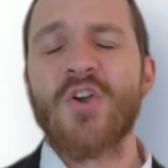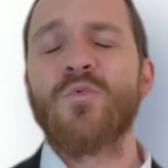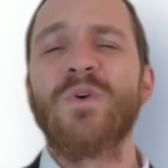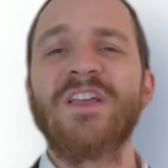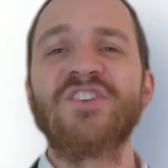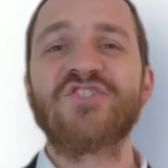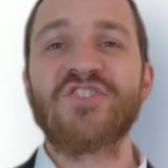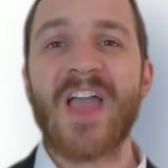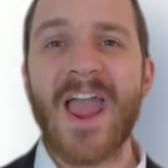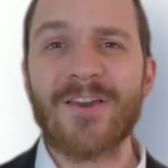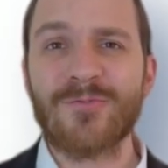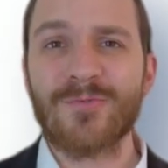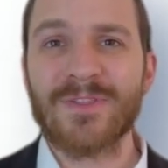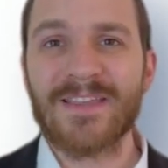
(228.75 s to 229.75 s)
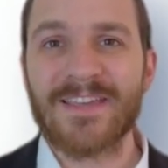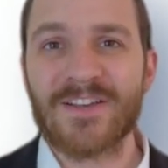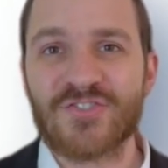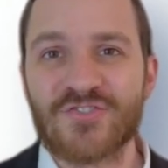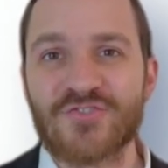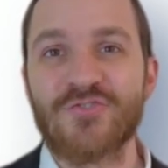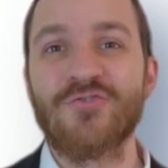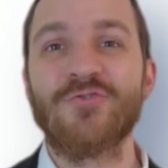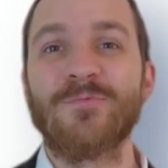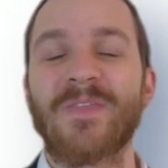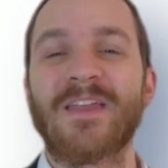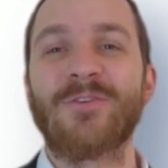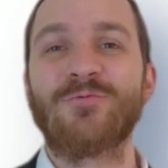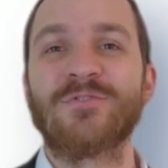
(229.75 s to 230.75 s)
We generally assume
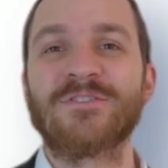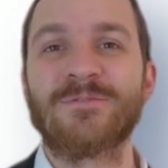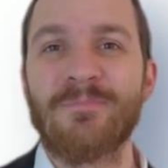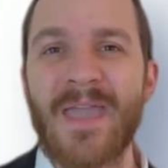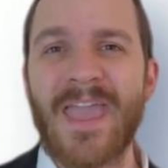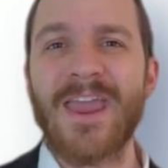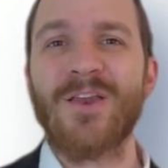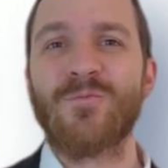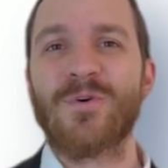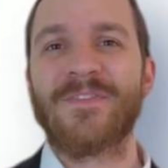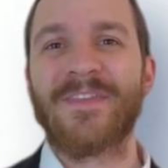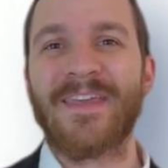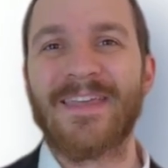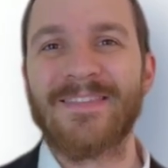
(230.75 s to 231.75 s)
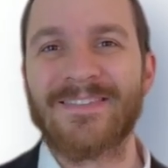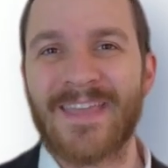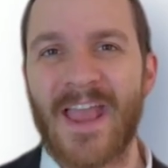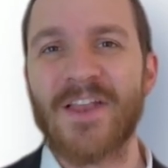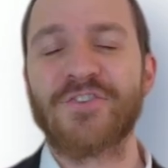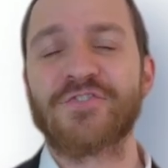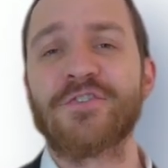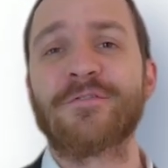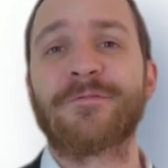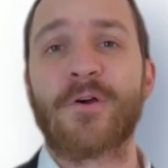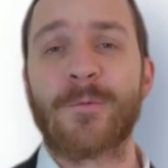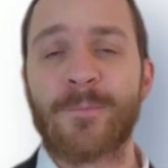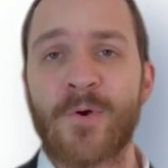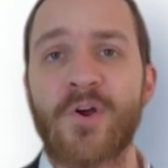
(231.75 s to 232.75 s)
that it was made with the intention
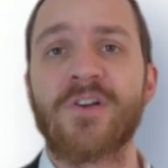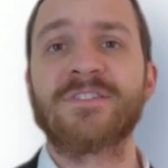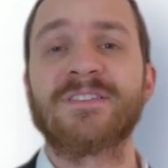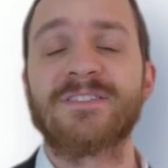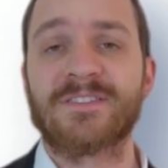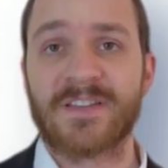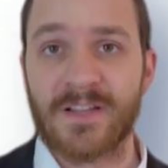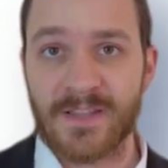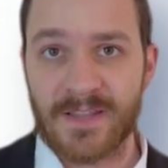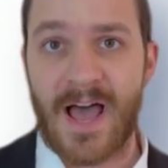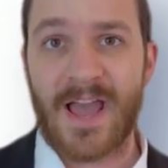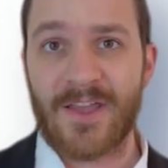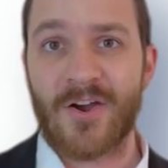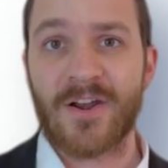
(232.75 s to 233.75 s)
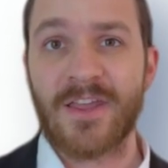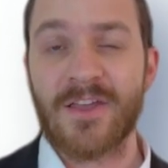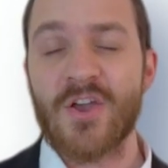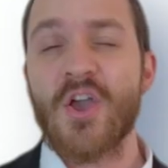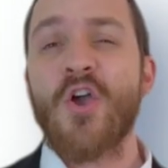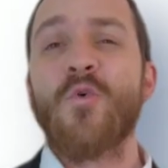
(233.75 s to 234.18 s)
for a person to lie on it,